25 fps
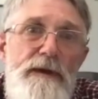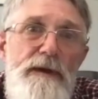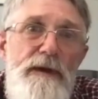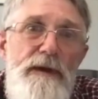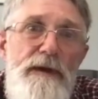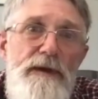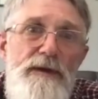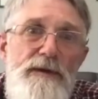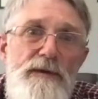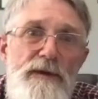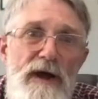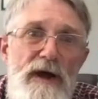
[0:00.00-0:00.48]

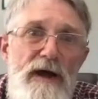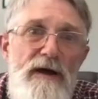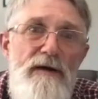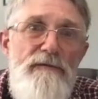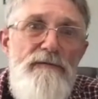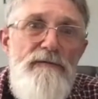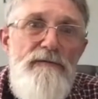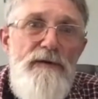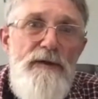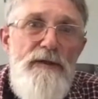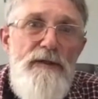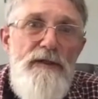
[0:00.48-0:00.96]
You have
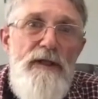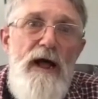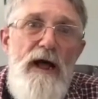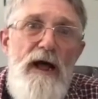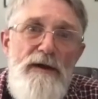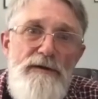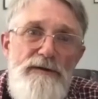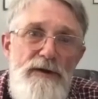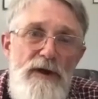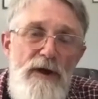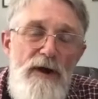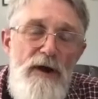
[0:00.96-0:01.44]
a
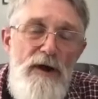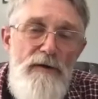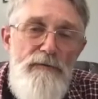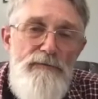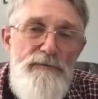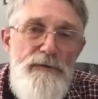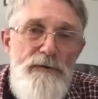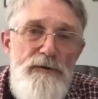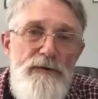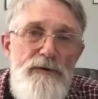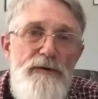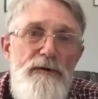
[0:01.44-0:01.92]
lot to
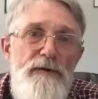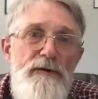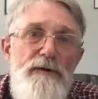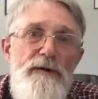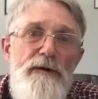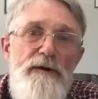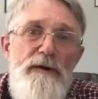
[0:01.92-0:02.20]
offer,